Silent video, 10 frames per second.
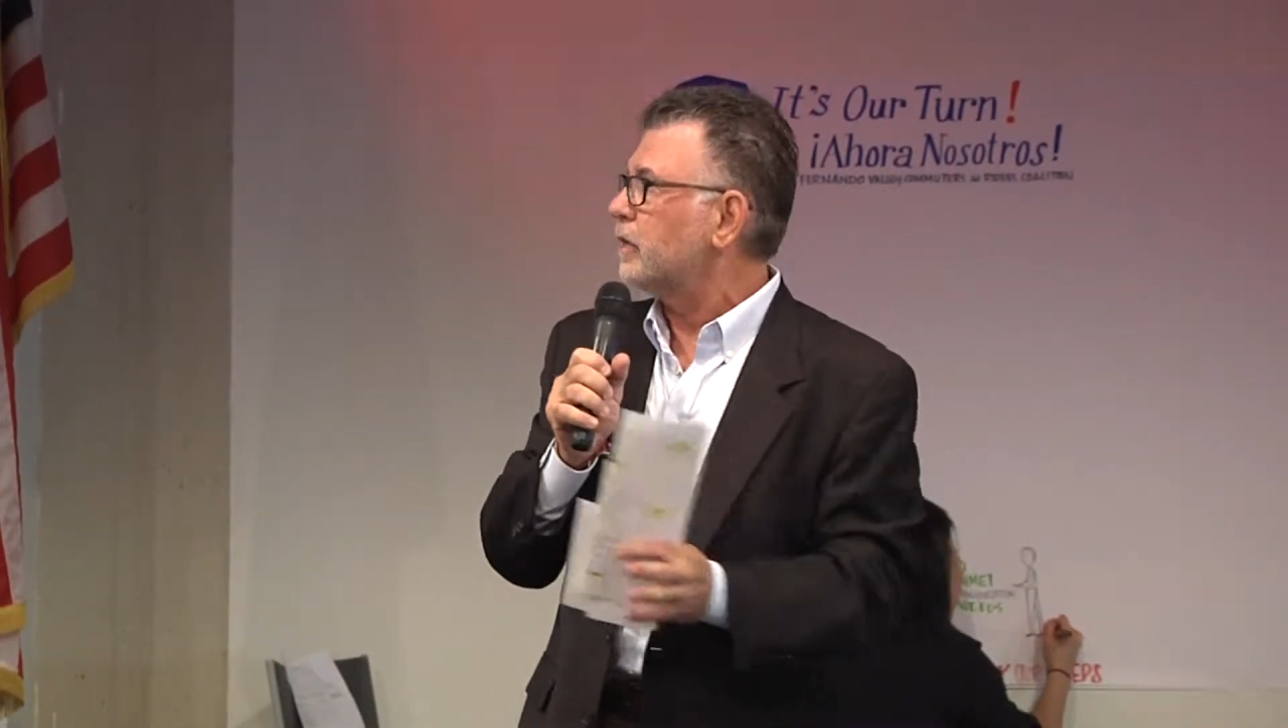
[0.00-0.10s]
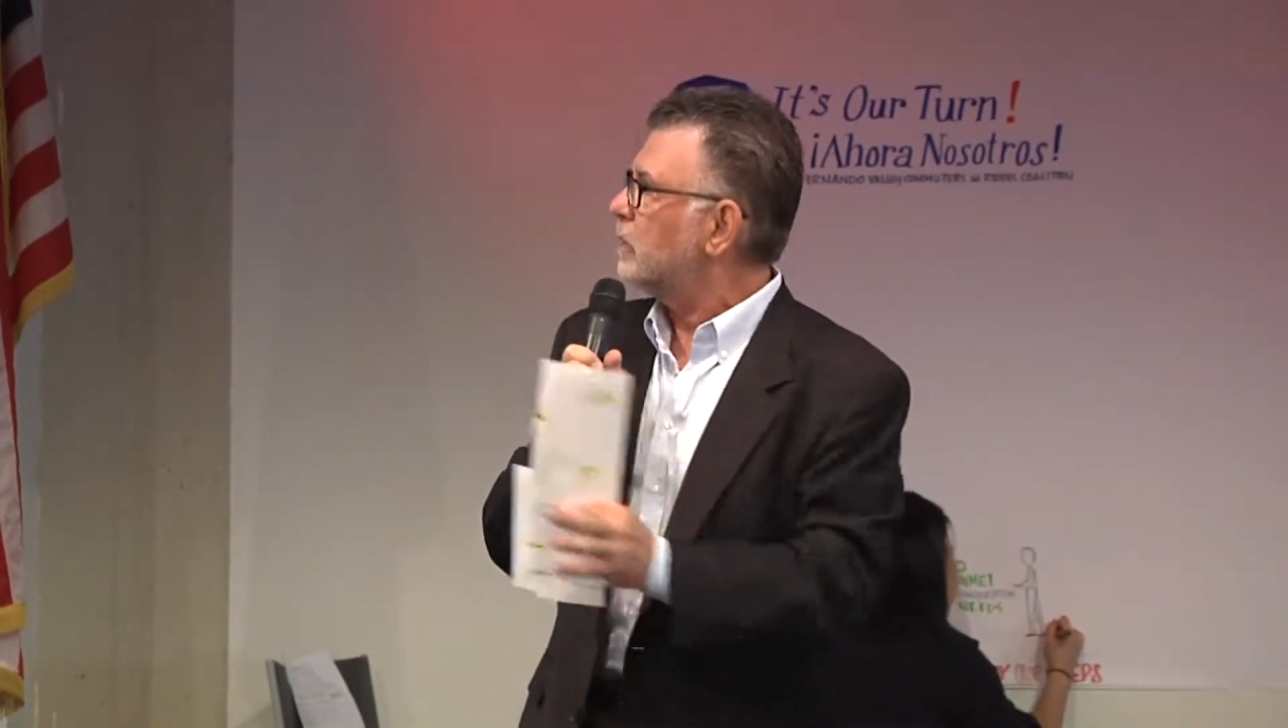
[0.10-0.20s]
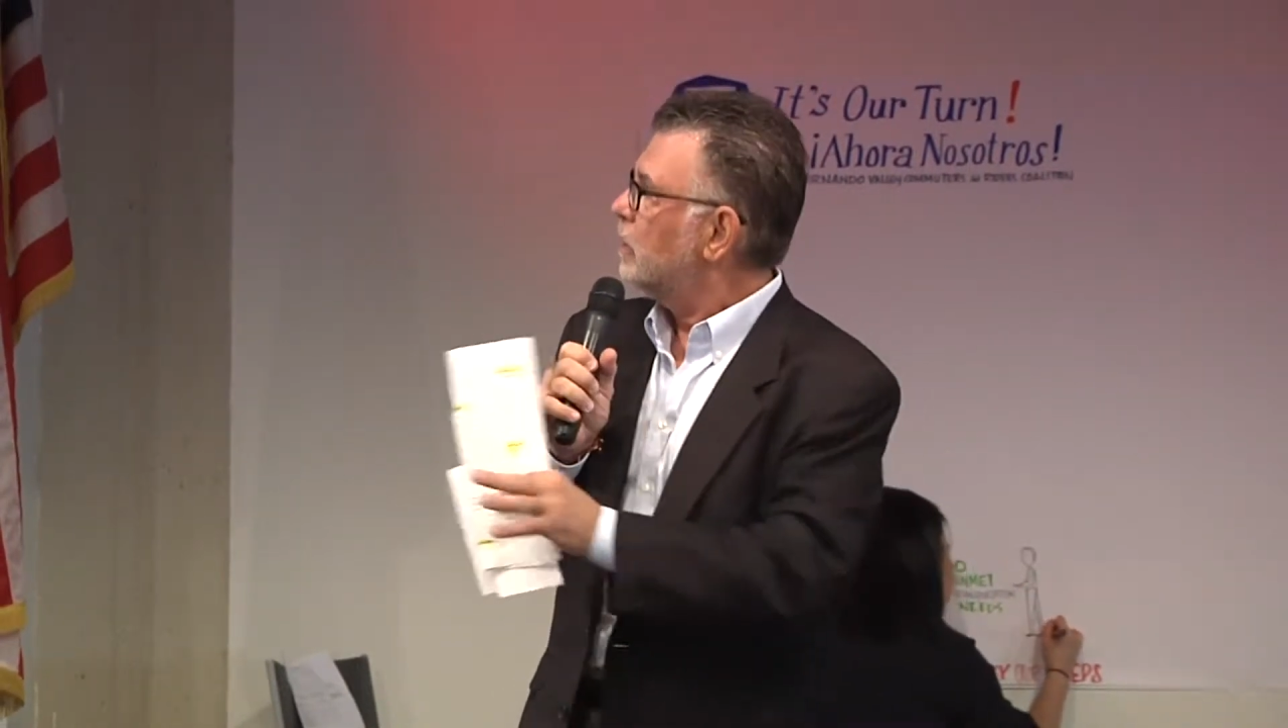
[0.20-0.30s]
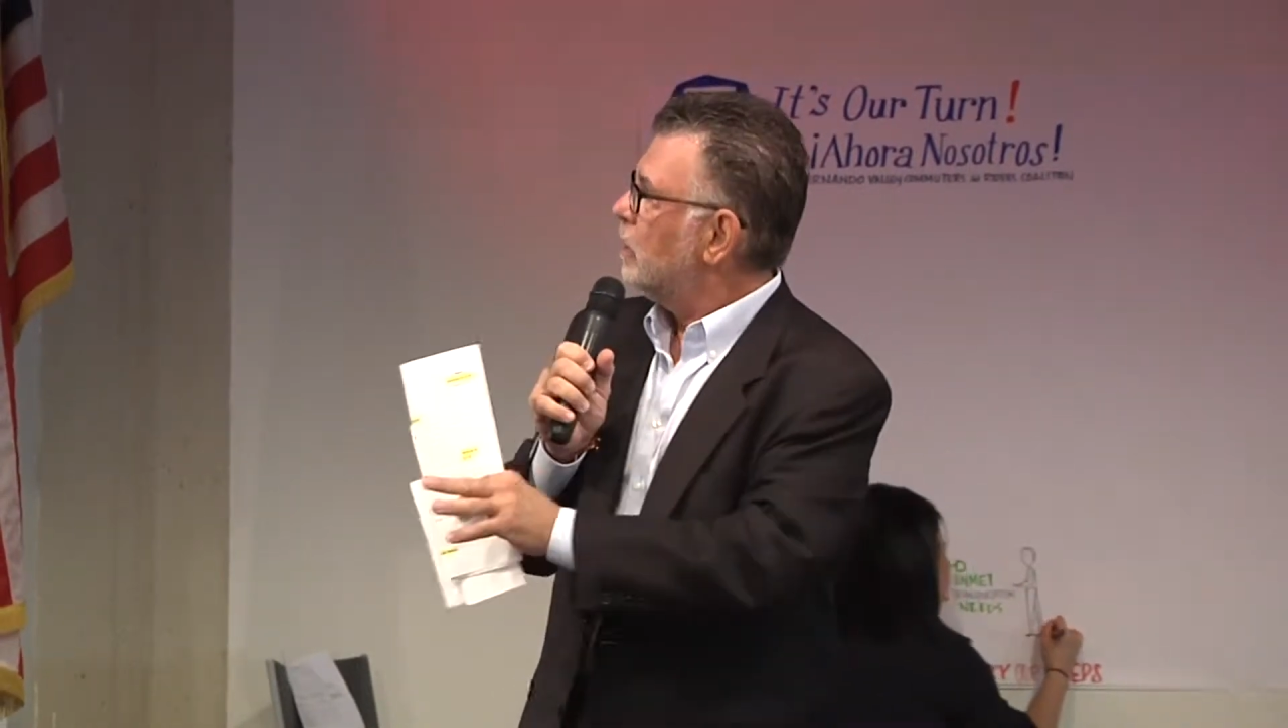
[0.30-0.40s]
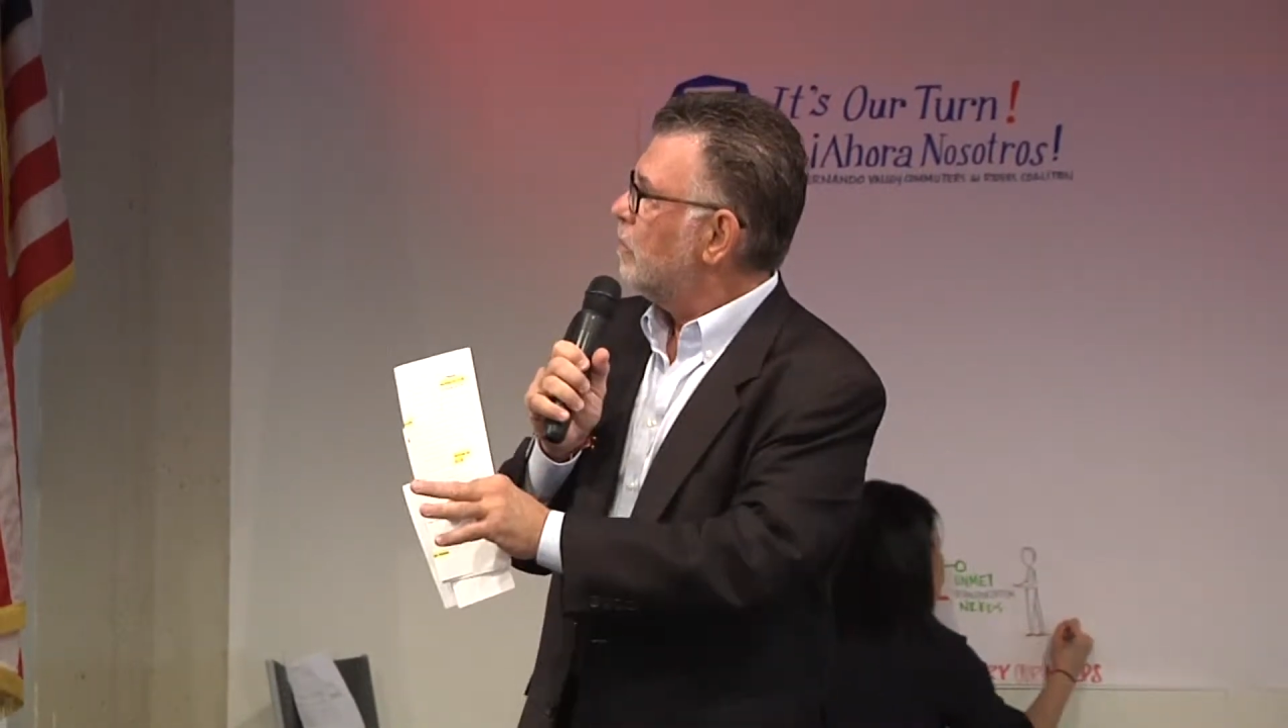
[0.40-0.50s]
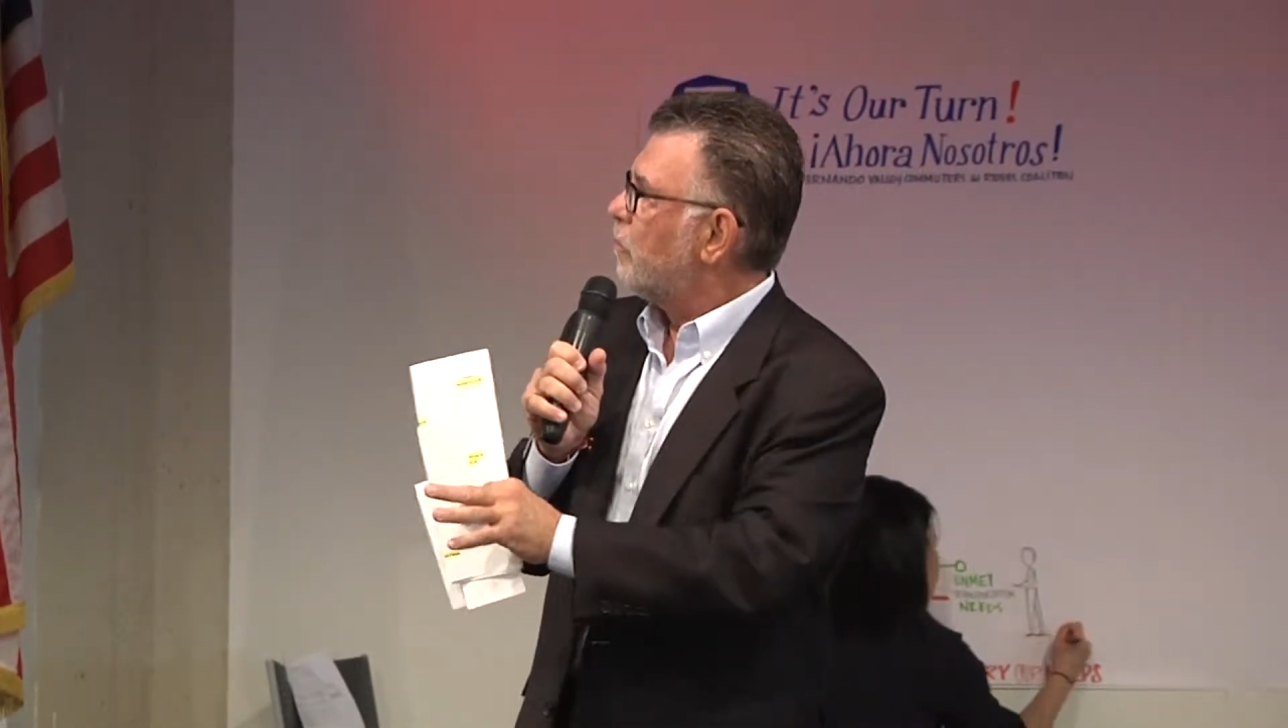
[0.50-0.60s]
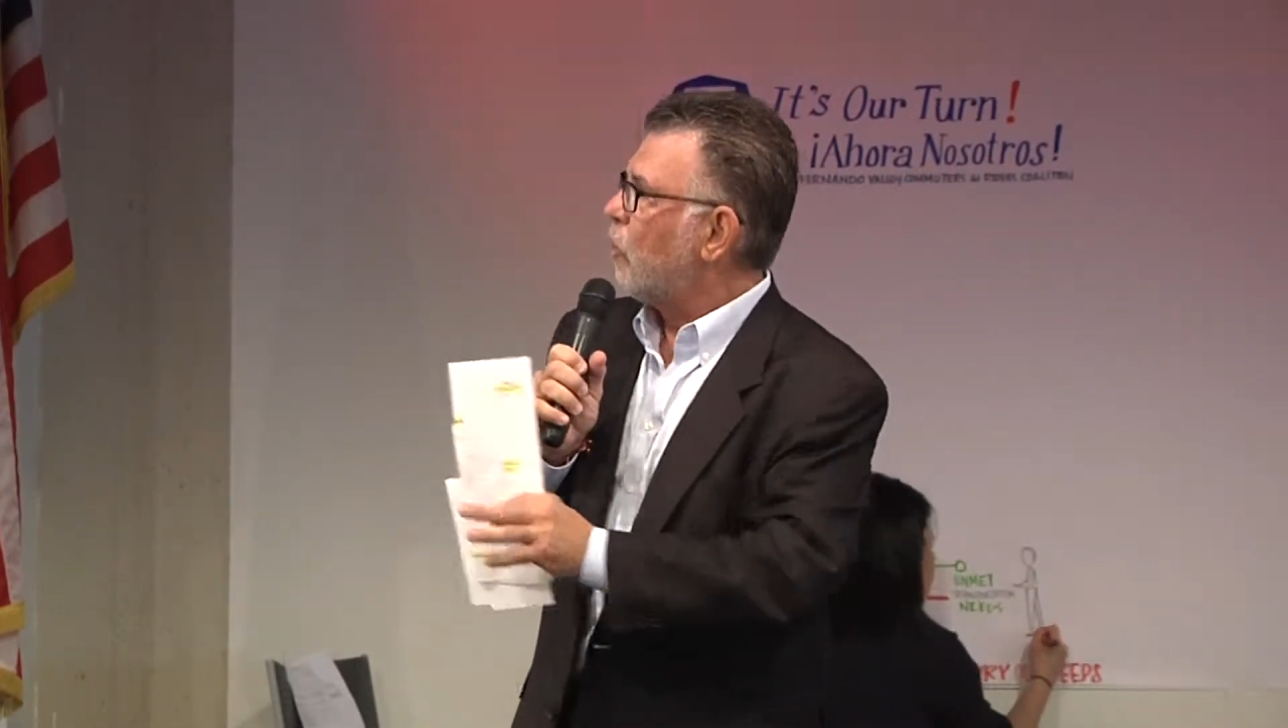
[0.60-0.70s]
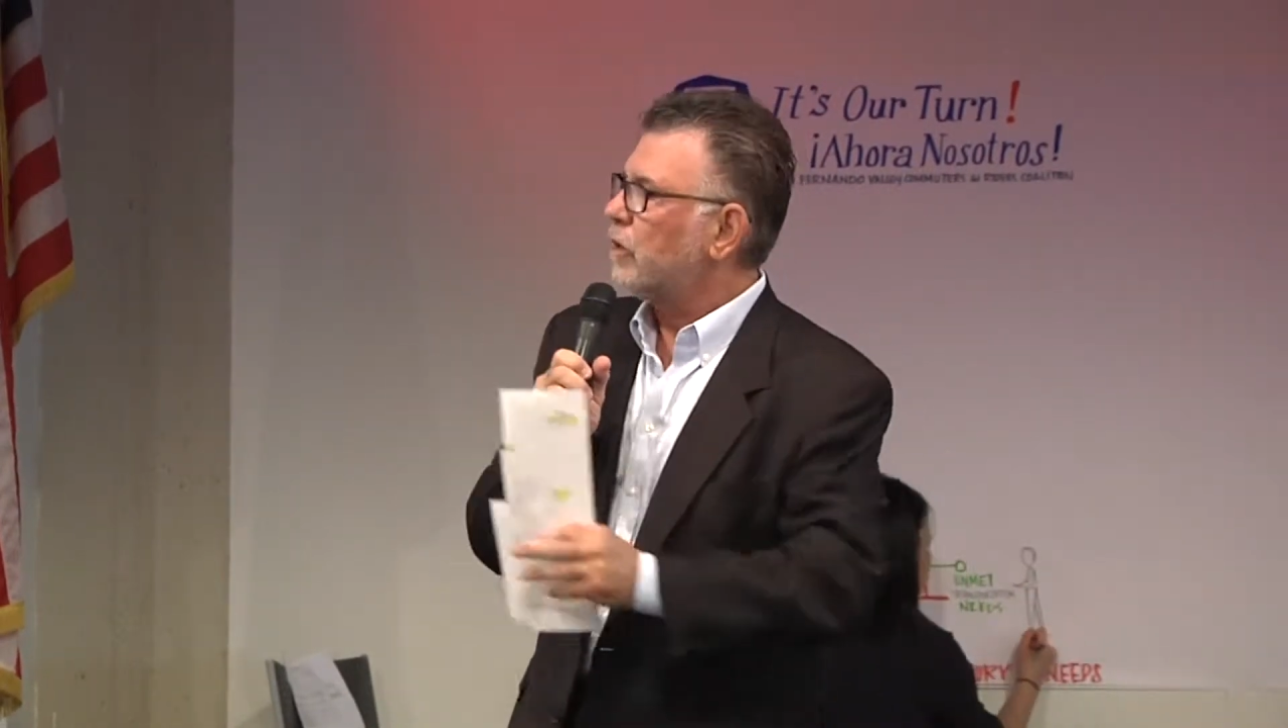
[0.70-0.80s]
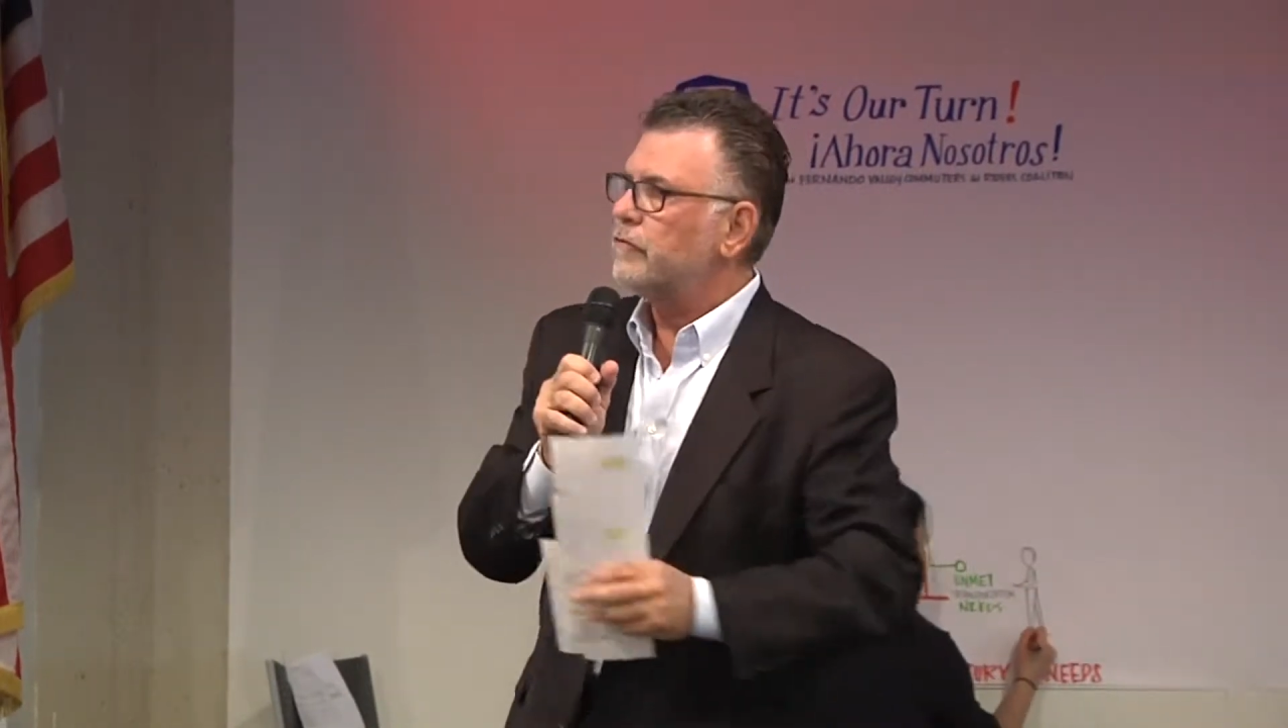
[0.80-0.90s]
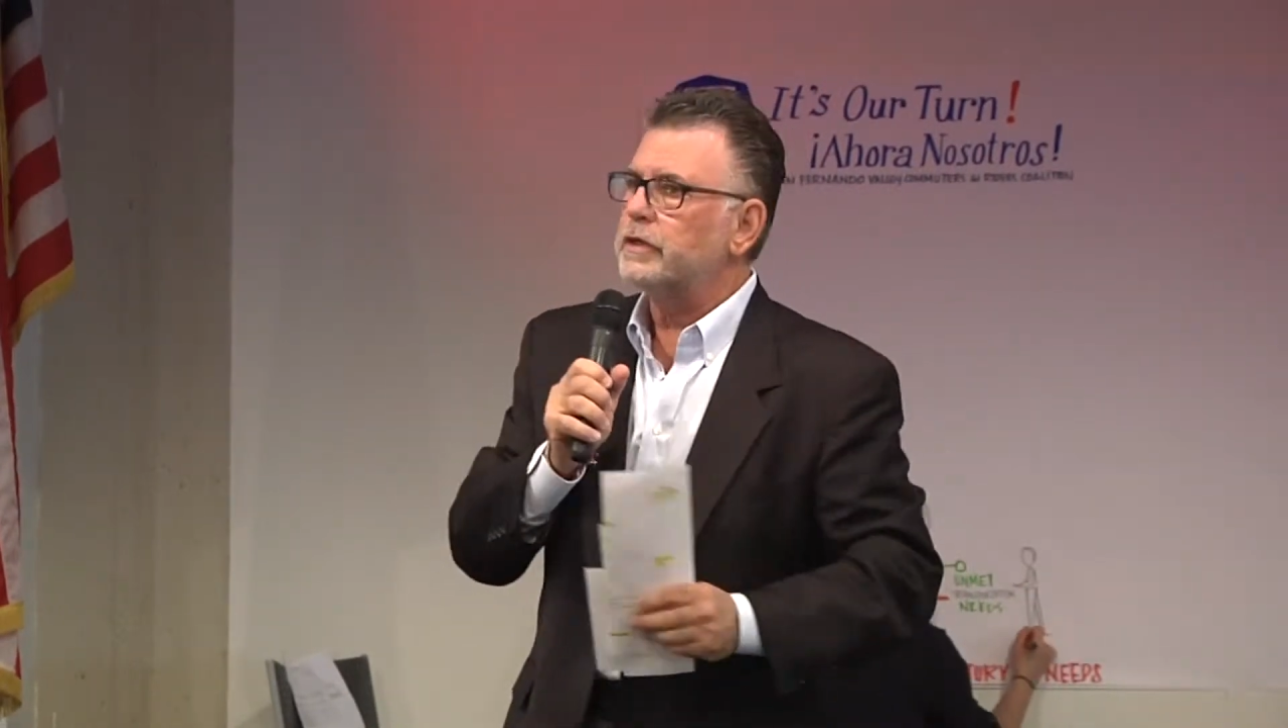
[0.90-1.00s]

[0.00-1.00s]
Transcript: and part